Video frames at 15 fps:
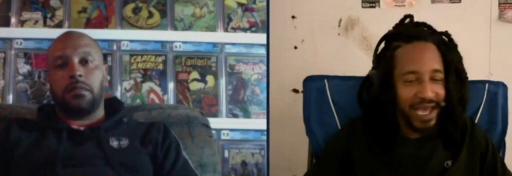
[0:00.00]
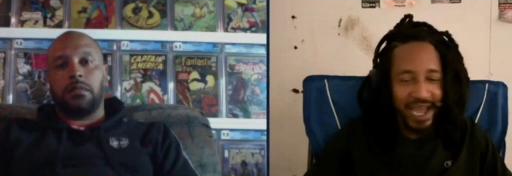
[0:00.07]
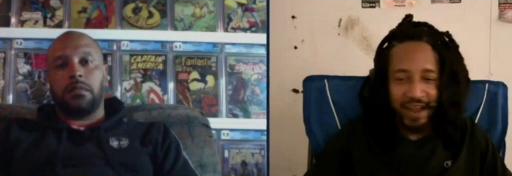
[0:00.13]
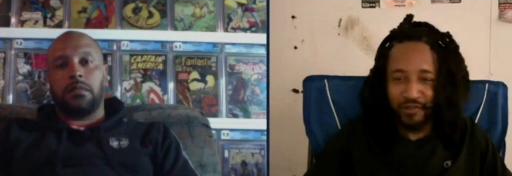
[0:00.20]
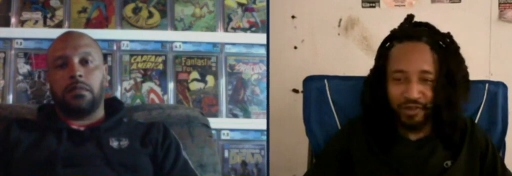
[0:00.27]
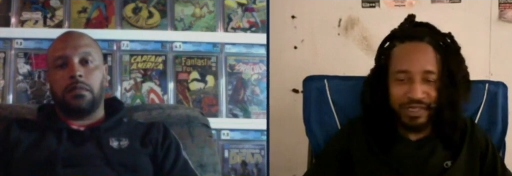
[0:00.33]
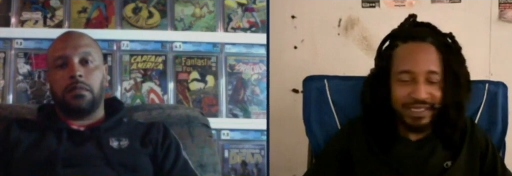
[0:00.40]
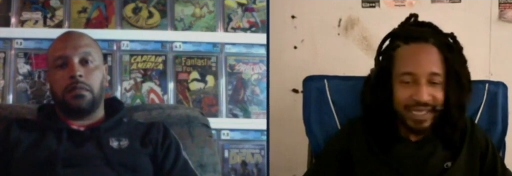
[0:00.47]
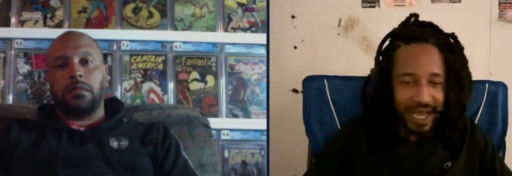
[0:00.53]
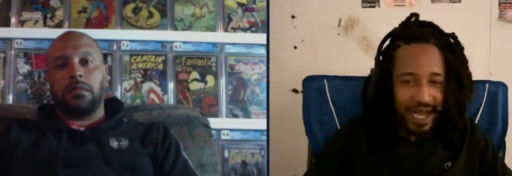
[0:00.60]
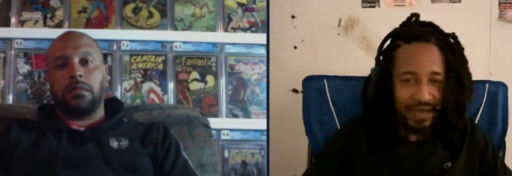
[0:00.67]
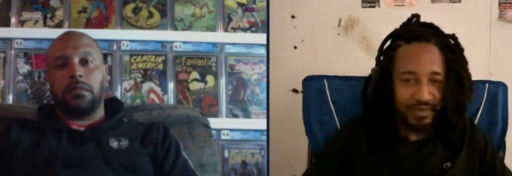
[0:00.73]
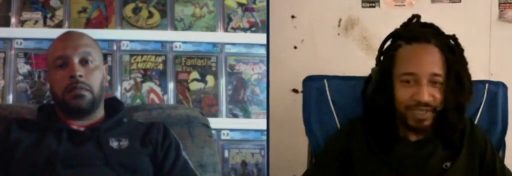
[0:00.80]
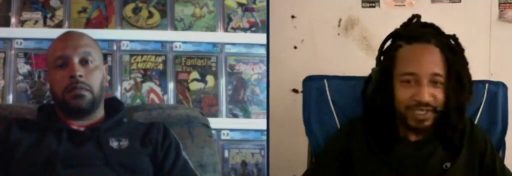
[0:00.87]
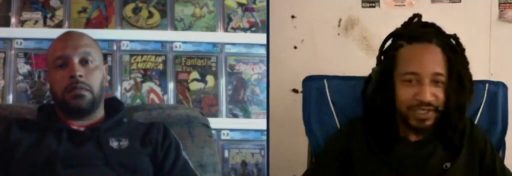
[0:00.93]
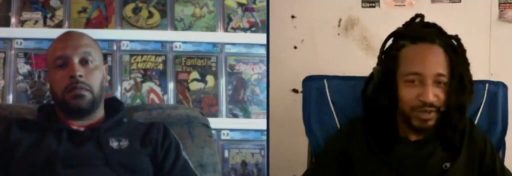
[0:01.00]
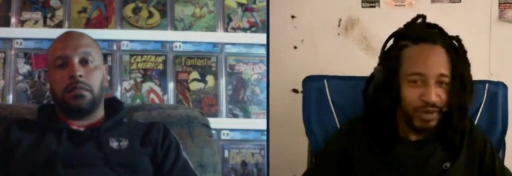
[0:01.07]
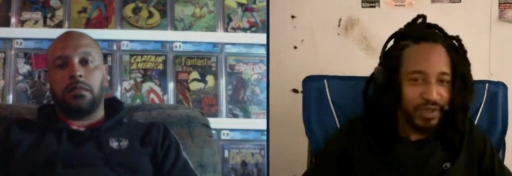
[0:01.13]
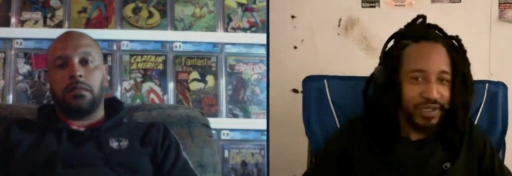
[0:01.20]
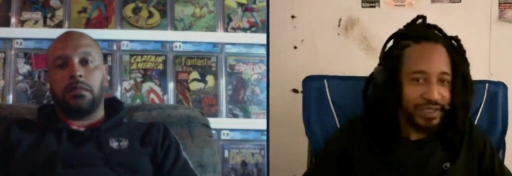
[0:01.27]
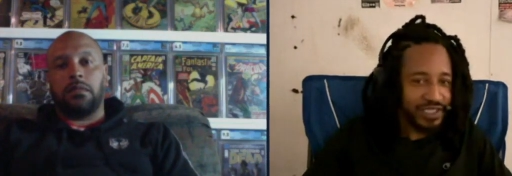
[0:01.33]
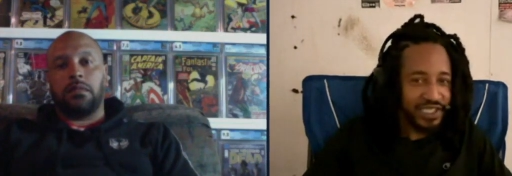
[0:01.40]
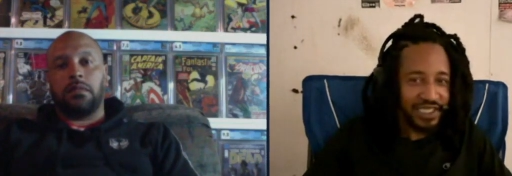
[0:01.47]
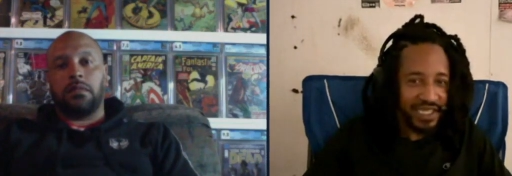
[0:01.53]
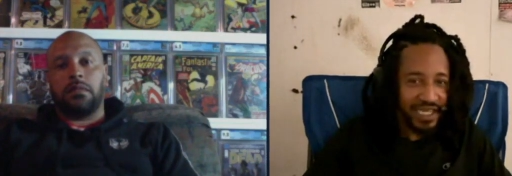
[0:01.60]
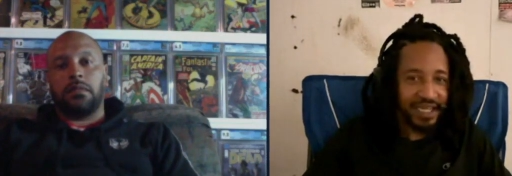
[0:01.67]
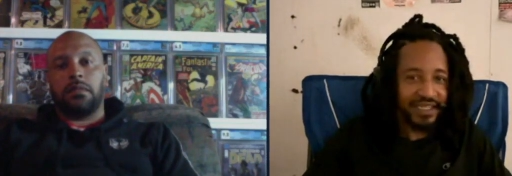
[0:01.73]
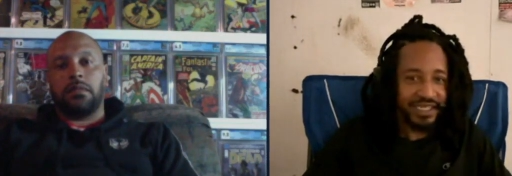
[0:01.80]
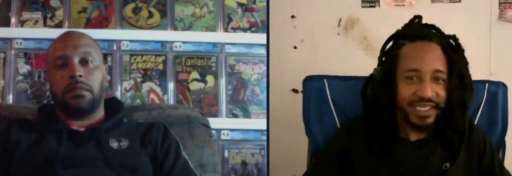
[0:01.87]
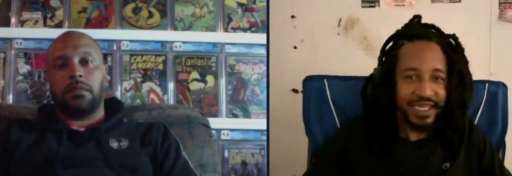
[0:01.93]
Speaker 1: every time she's on. She's
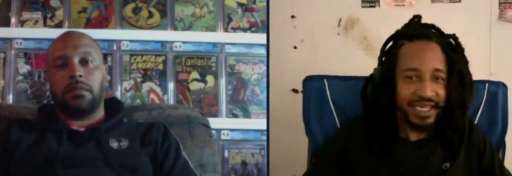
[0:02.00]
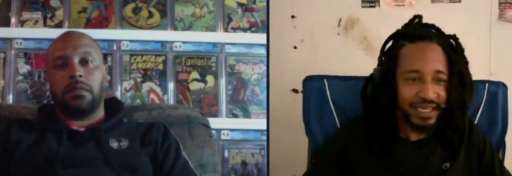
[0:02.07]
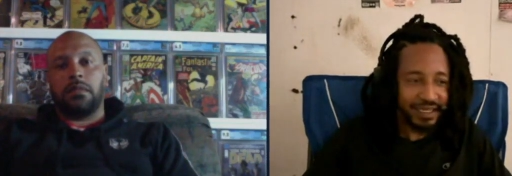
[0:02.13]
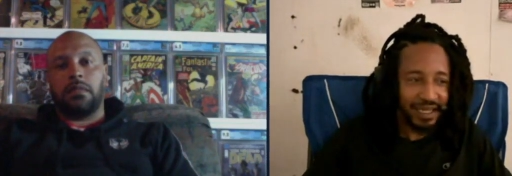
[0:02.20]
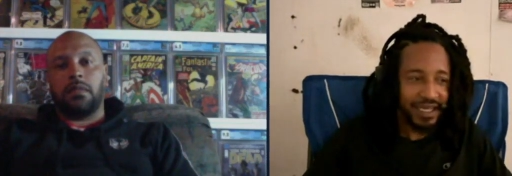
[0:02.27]
in a scene.